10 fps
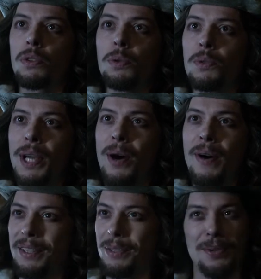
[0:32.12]
do tell.
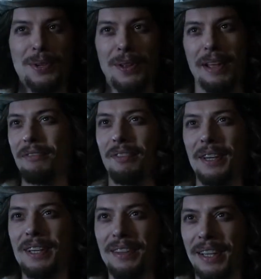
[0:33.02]
I do so love
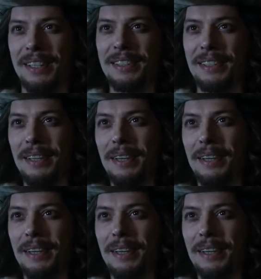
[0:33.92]
funny things. I